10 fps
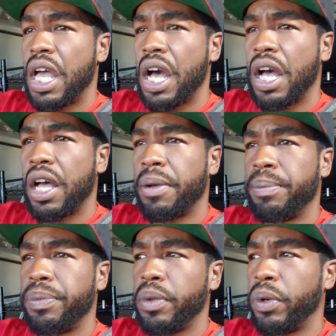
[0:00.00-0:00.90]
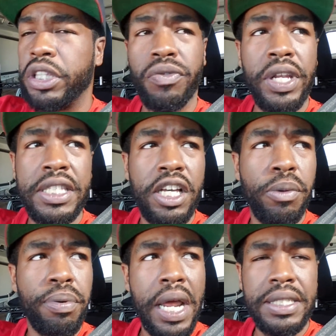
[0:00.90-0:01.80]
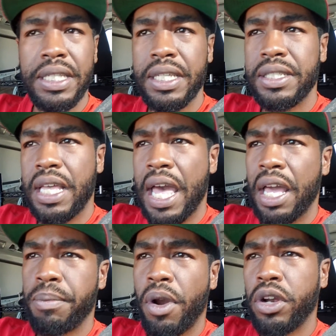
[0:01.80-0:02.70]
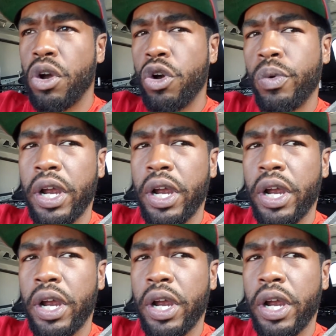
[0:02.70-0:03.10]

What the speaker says: what the retail price is at Marcone,